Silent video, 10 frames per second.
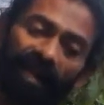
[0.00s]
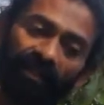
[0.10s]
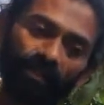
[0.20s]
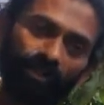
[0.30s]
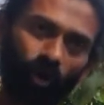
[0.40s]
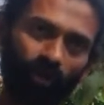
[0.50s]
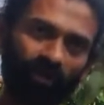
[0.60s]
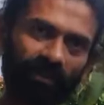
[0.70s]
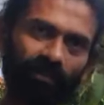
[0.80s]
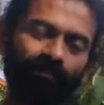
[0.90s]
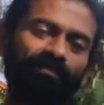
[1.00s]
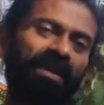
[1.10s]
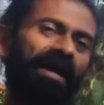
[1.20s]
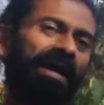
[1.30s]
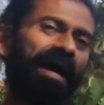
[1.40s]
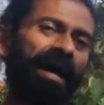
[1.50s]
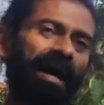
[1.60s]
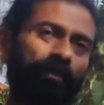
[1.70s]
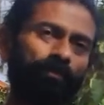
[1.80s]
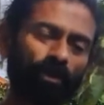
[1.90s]
in the short term.
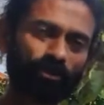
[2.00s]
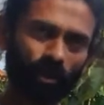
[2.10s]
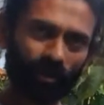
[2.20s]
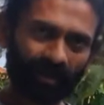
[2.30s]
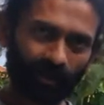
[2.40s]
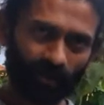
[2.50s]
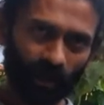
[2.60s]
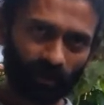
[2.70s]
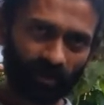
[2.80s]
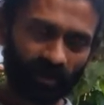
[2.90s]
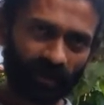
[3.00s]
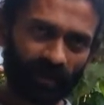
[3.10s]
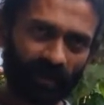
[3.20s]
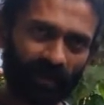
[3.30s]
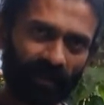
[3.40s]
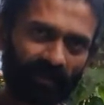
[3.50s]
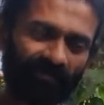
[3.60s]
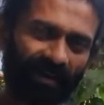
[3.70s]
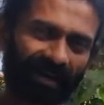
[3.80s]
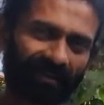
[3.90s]
I'm not talking about the
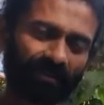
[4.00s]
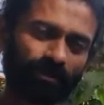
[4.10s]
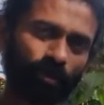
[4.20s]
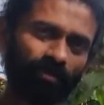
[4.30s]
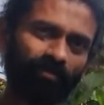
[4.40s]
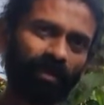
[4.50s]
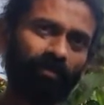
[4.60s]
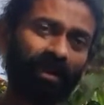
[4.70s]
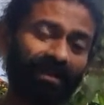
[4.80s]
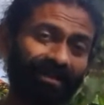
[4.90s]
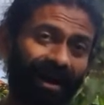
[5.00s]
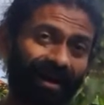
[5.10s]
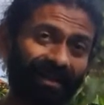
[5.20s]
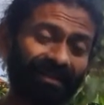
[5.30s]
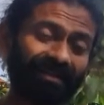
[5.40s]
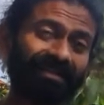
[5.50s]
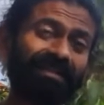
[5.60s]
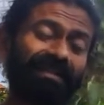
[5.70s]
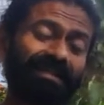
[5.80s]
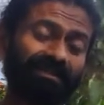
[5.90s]
fact that so many people are dying
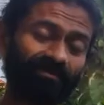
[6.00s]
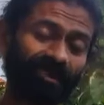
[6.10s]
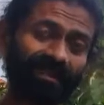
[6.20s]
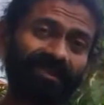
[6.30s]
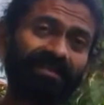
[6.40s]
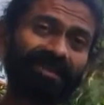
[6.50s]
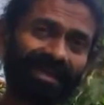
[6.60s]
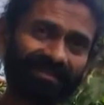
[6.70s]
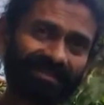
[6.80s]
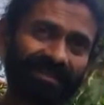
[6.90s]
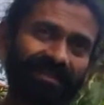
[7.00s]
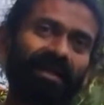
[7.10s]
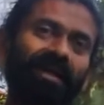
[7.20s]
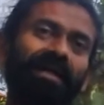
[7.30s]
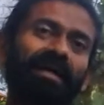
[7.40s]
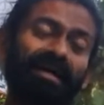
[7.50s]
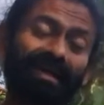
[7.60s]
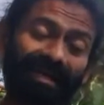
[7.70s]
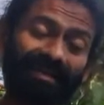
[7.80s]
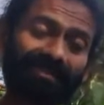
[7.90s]
as a very tragic
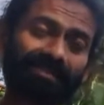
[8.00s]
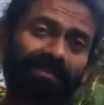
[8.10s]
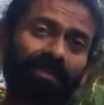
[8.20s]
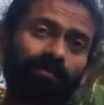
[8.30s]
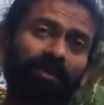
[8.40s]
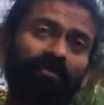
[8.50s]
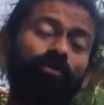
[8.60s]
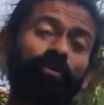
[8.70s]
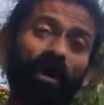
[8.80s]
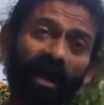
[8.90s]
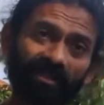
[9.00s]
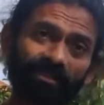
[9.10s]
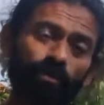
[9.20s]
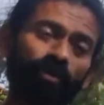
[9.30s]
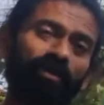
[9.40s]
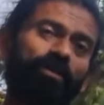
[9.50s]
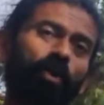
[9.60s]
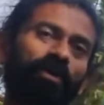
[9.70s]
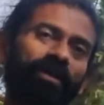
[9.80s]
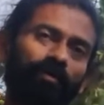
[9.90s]
case, but for us who are
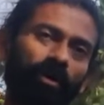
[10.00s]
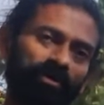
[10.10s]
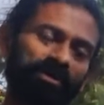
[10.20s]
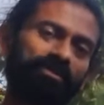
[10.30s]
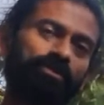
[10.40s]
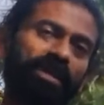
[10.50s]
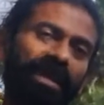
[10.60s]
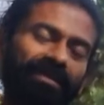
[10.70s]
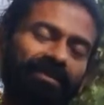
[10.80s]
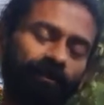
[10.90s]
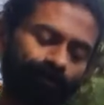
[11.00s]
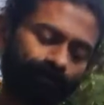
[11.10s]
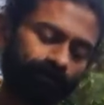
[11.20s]
talking about this together,